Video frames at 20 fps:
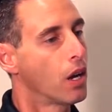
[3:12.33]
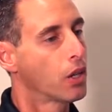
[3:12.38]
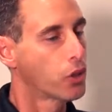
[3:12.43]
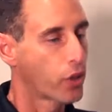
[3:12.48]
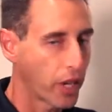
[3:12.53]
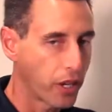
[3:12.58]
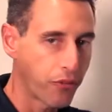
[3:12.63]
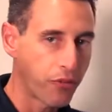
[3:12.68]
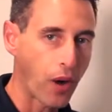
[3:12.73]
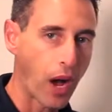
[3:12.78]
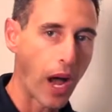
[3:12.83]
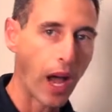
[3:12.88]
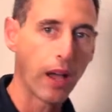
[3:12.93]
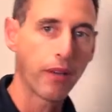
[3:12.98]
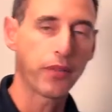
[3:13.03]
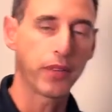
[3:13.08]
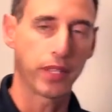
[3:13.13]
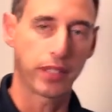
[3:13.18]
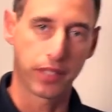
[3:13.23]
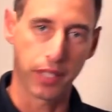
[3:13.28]
Grade
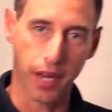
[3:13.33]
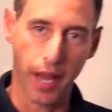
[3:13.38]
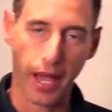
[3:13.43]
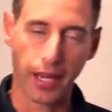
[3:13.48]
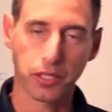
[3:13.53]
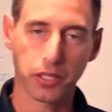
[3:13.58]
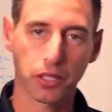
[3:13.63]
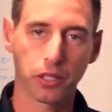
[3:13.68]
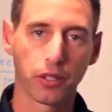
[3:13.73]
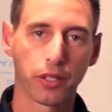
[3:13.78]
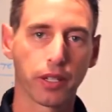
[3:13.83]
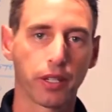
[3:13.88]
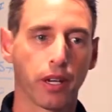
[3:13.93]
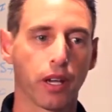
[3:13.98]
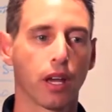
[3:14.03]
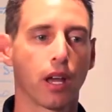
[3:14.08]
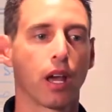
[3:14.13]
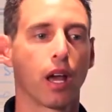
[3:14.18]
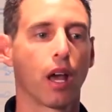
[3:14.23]
5 is an excellent